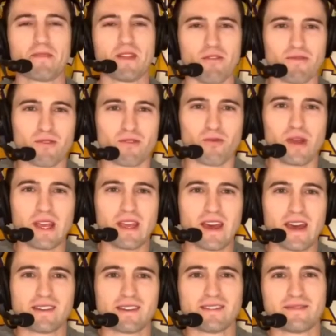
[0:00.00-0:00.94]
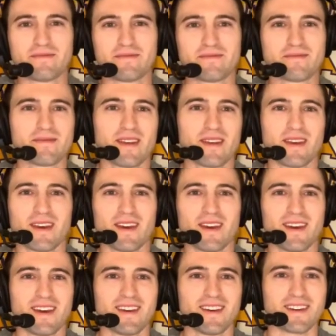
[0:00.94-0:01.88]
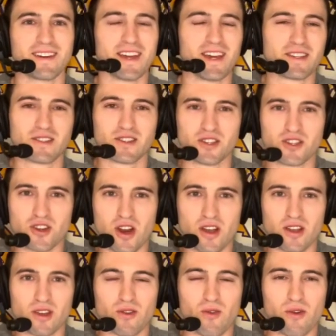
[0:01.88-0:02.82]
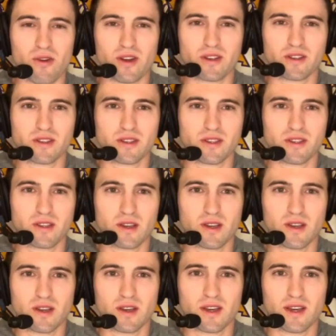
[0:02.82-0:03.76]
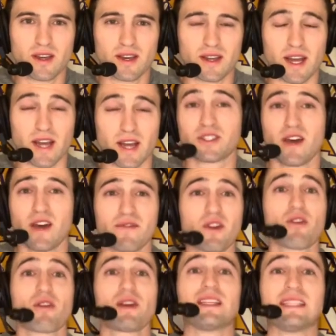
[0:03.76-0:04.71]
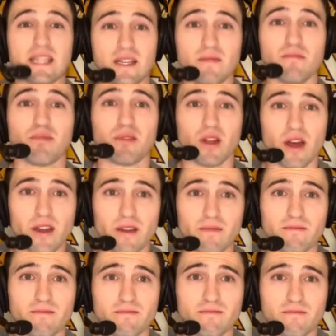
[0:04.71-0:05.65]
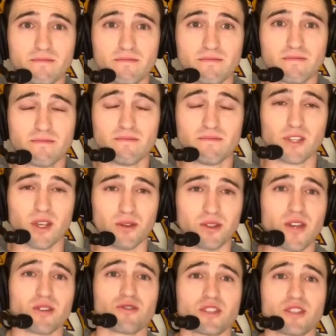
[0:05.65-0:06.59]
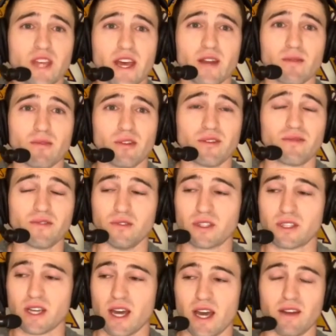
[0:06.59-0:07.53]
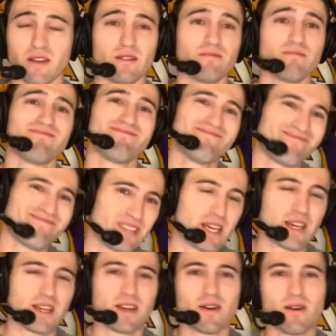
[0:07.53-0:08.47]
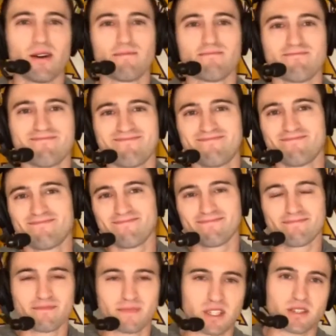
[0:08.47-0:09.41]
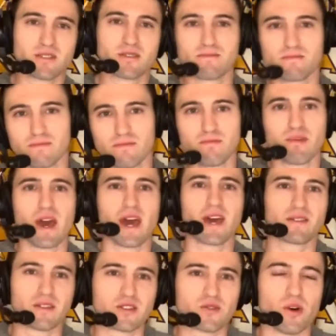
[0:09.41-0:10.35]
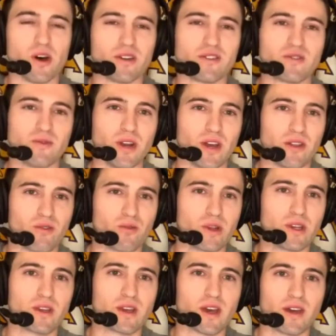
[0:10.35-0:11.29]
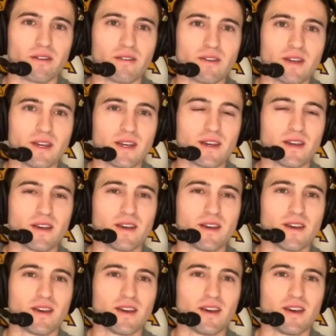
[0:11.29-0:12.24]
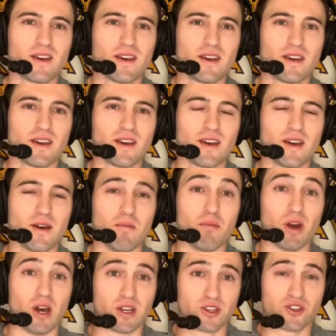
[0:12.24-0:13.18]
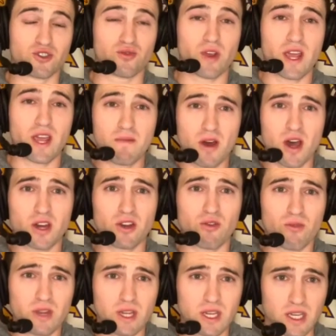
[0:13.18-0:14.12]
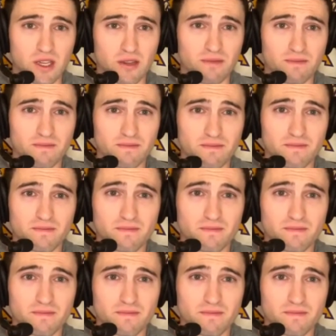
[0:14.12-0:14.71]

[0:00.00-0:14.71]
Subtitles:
over the weekend against the Charlotte Hornets? Now, Steph Curry didn't play, so it's understandable if you decided, yeah, you know what, let's pack this one to another weekend. But Draymond Green,